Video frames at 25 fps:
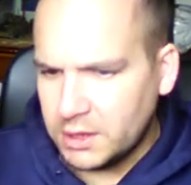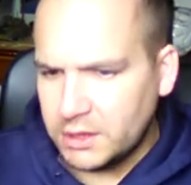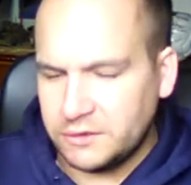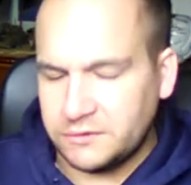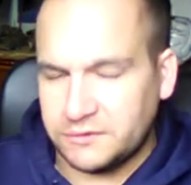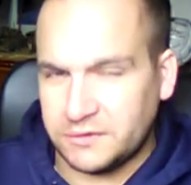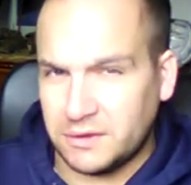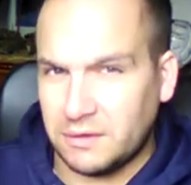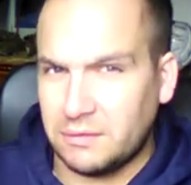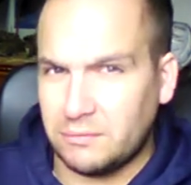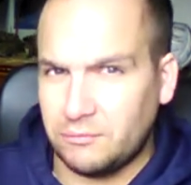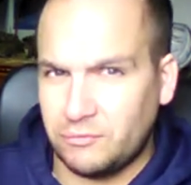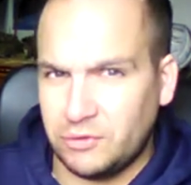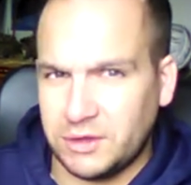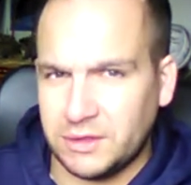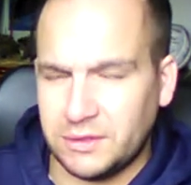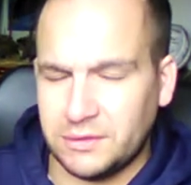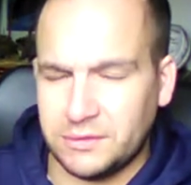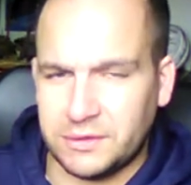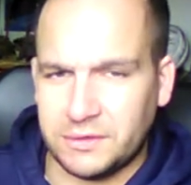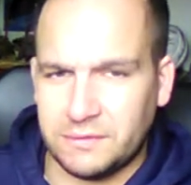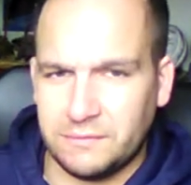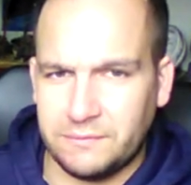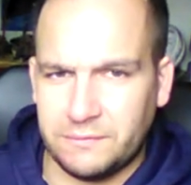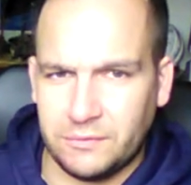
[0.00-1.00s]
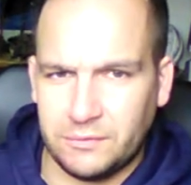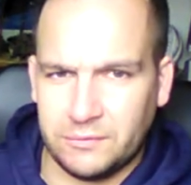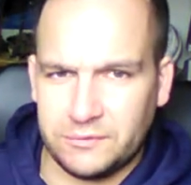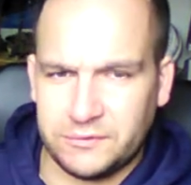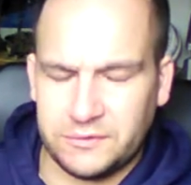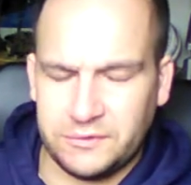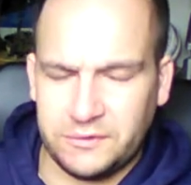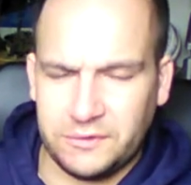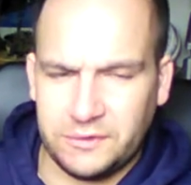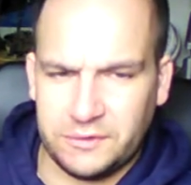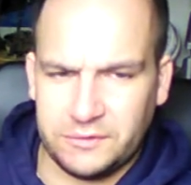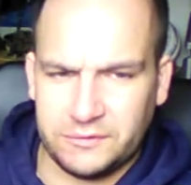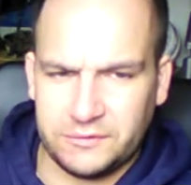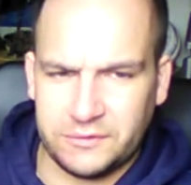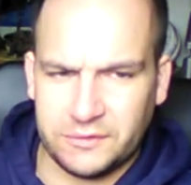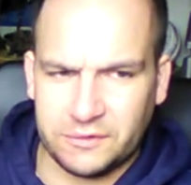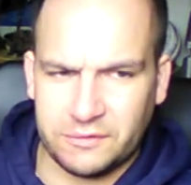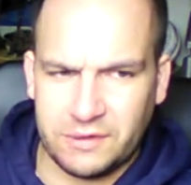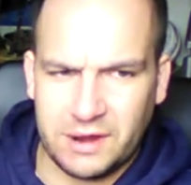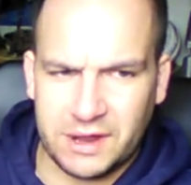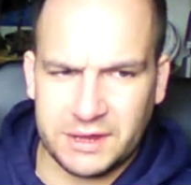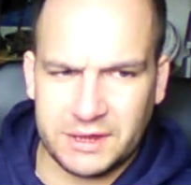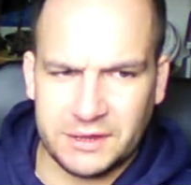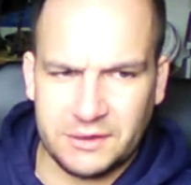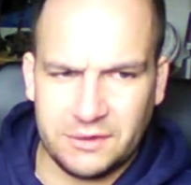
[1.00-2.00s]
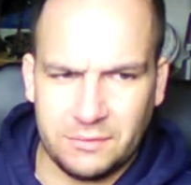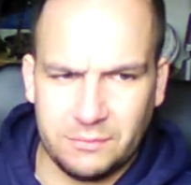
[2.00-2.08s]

So I'm really looking forward to cracking